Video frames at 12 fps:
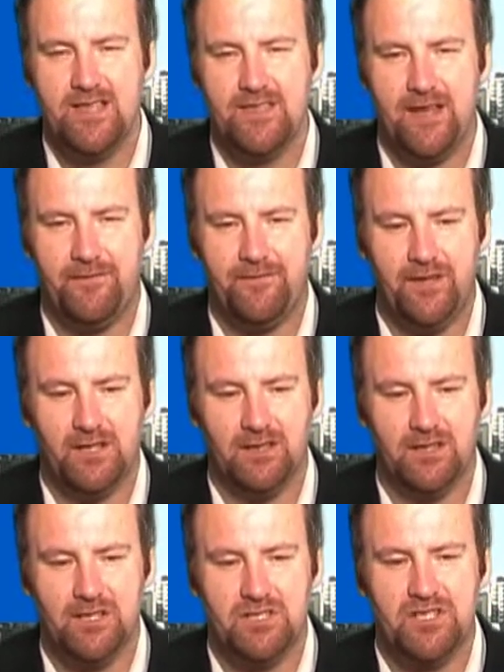that
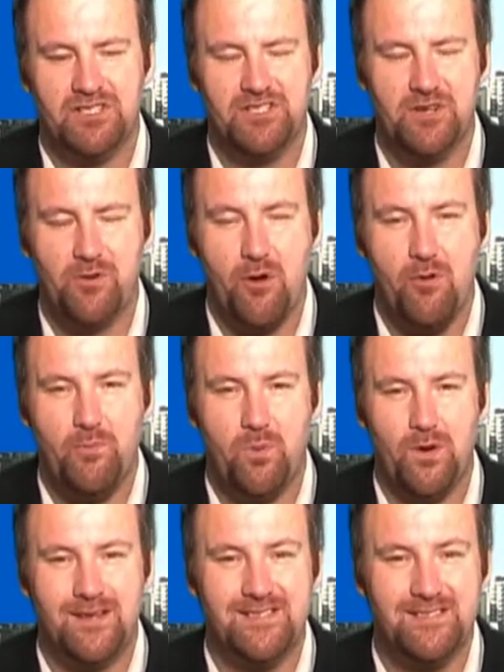fell to
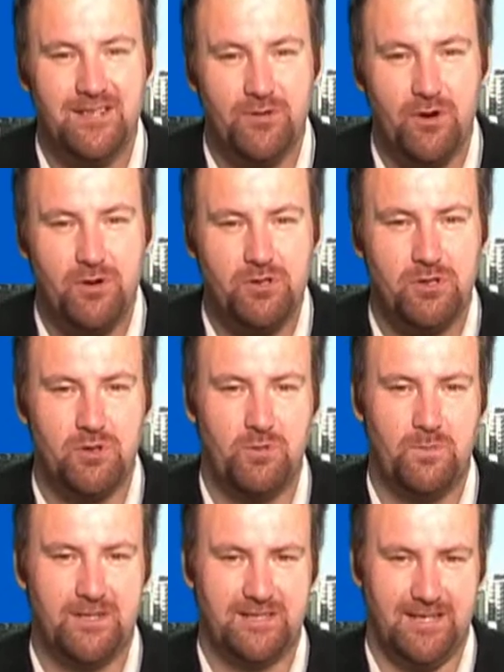
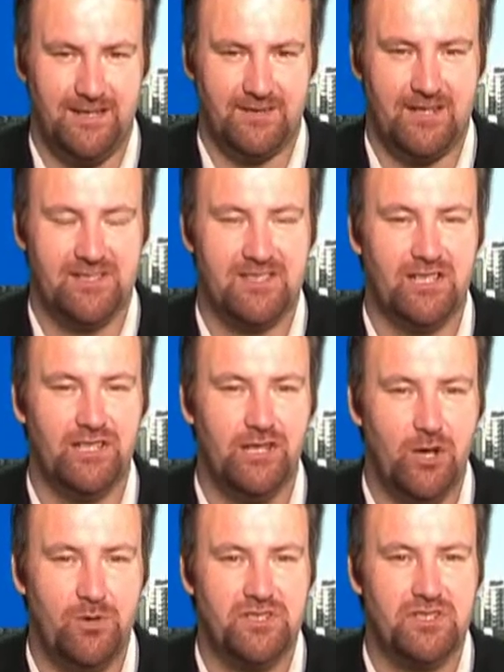0.02%. That's the
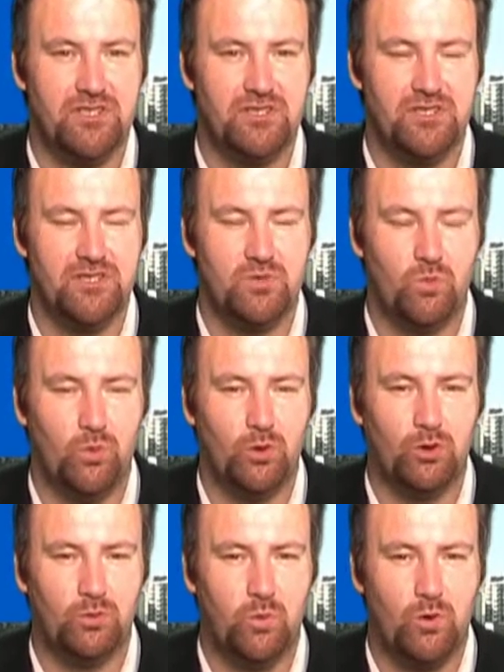lowest since
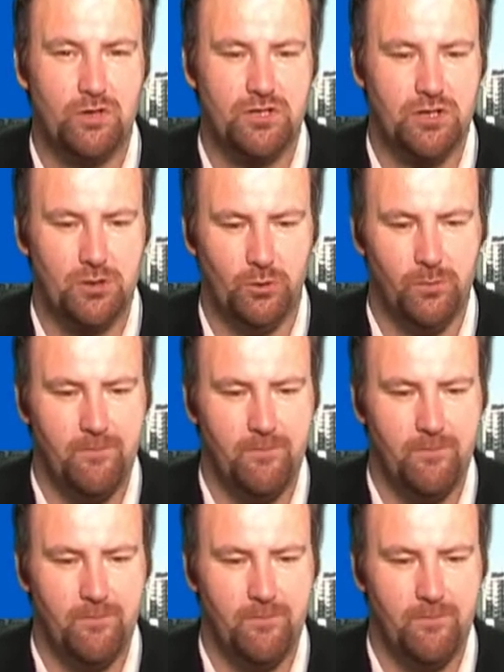World War II.